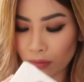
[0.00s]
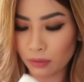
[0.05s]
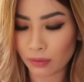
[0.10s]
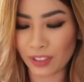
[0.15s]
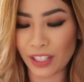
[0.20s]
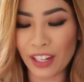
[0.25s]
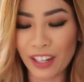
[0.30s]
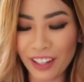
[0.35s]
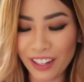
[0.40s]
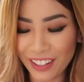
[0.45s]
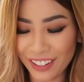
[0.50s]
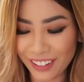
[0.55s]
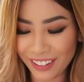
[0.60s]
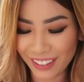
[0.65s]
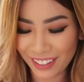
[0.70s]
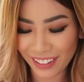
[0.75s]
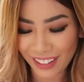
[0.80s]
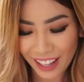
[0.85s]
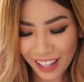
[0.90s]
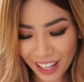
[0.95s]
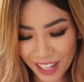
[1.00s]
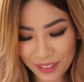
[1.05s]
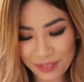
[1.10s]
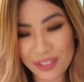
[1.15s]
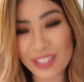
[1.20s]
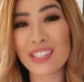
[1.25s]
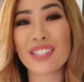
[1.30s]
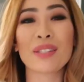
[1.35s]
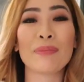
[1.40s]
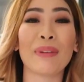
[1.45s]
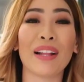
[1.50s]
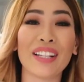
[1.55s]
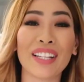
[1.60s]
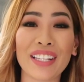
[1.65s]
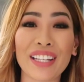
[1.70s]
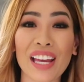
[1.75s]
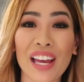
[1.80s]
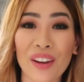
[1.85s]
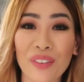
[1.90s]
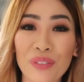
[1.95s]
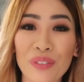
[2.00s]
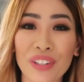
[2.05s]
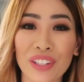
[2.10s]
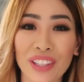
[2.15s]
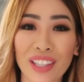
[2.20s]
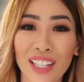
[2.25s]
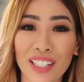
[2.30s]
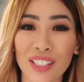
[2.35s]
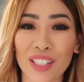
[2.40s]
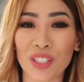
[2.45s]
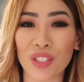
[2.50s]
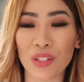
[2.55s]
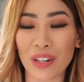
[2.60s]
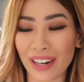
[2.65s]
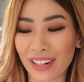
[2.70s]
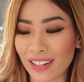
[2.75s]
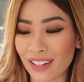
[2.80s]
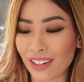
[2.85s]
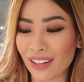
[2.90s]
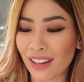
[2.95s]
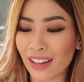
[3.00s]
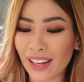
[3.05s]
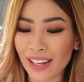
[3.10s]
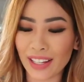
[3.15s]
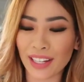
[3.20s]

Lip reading: I'm just smelling everything to try to